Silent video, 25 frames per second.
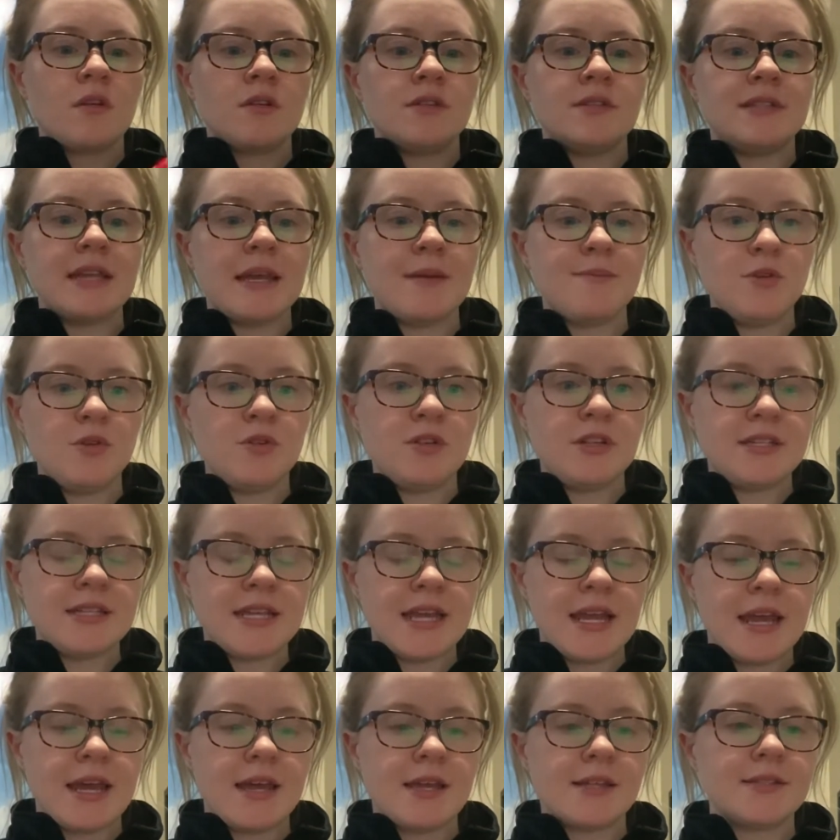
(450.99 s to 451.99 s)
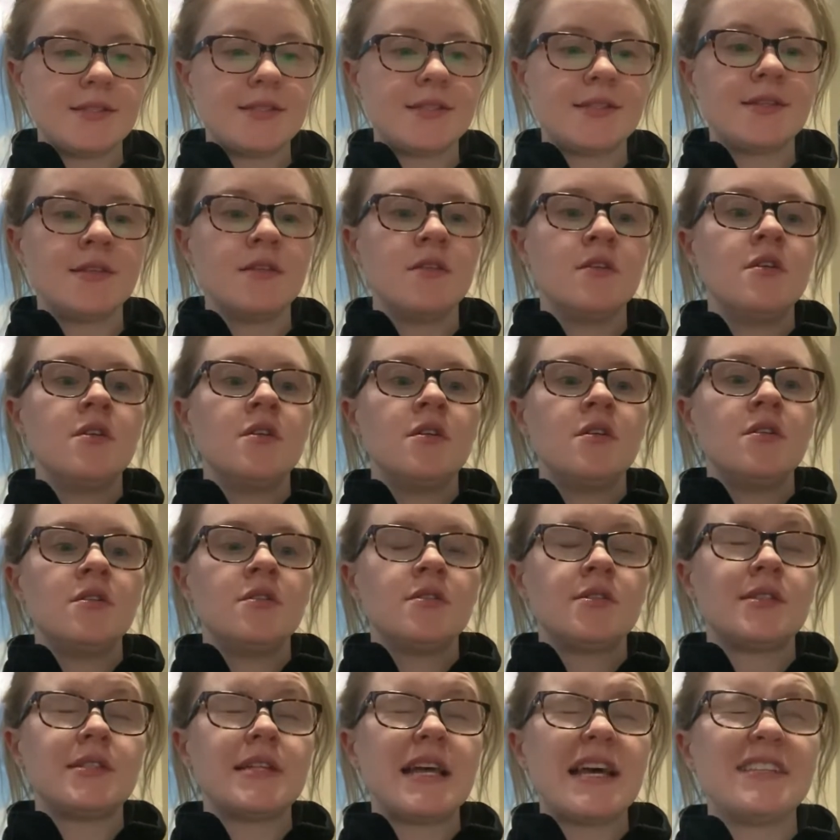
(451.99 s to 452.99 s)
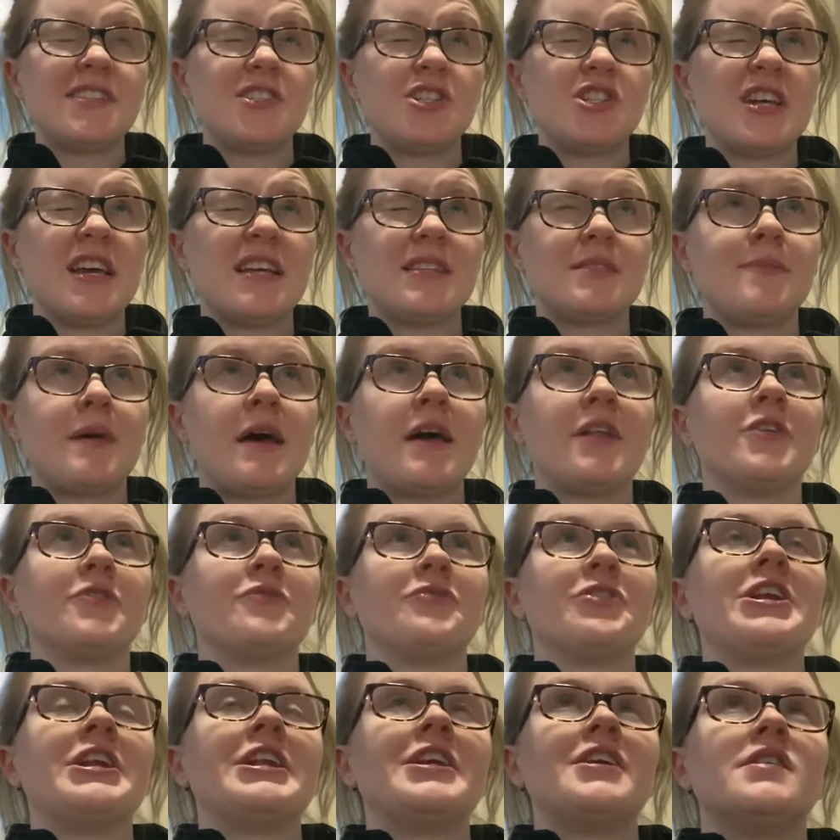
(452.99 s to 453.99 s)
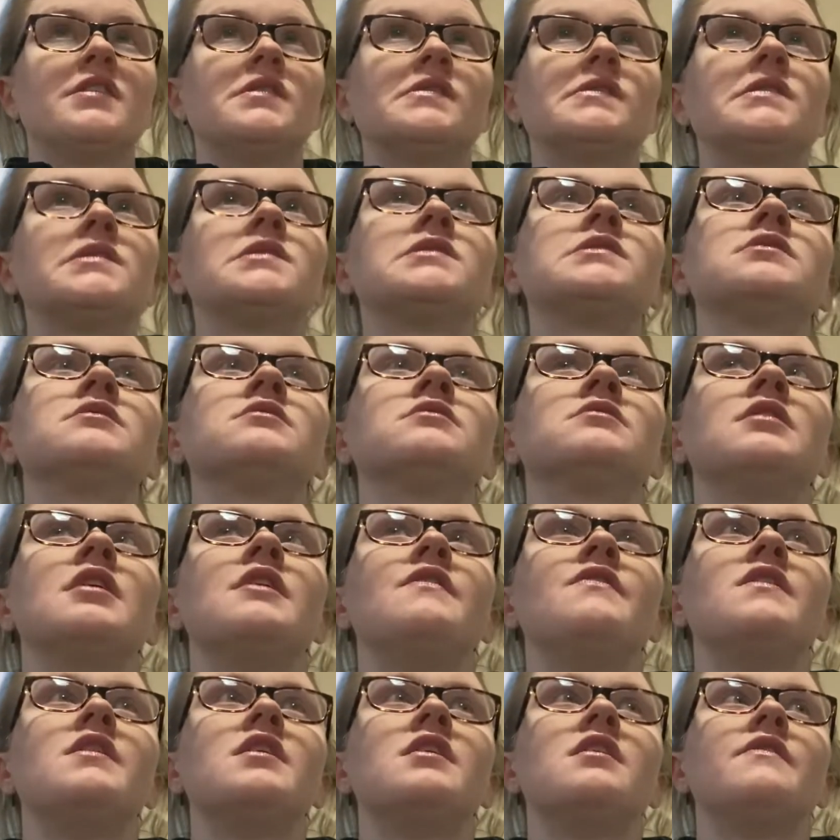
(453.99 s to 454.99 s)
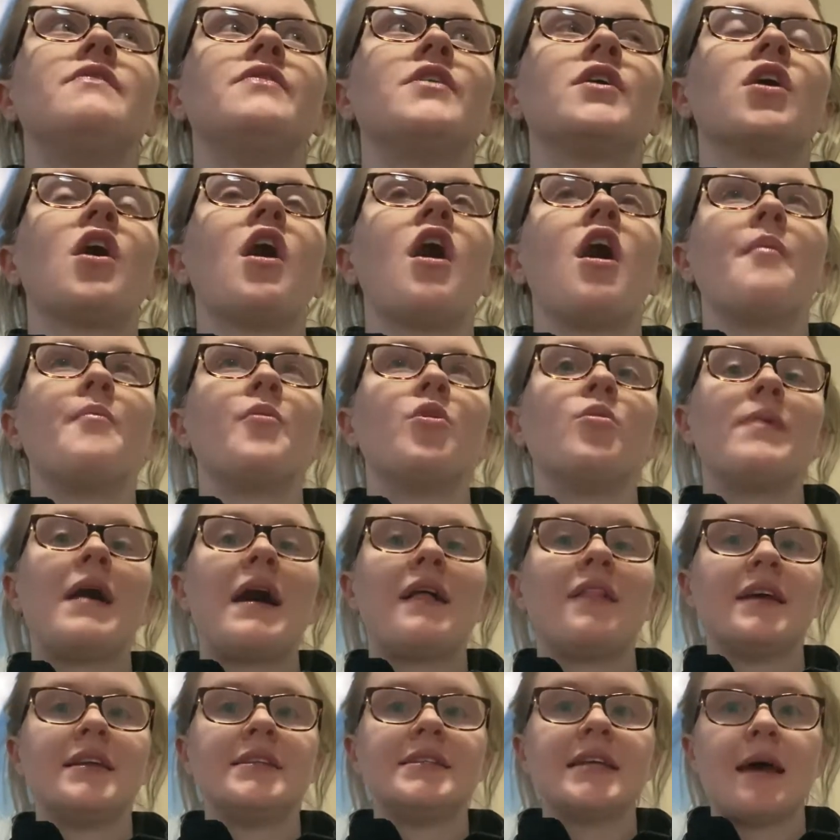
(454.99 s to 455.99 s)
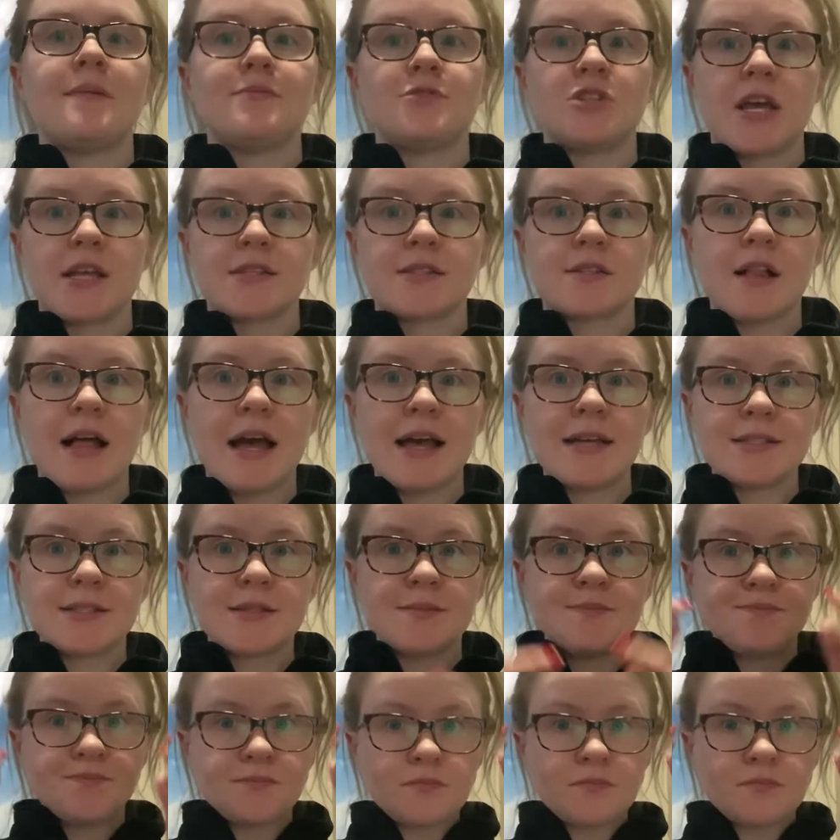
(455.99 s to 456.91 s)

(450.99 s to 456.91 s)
Debut to Dance, Snazzy Jazz Ballerinas, and then the Combo Ballet Tap Jazz class.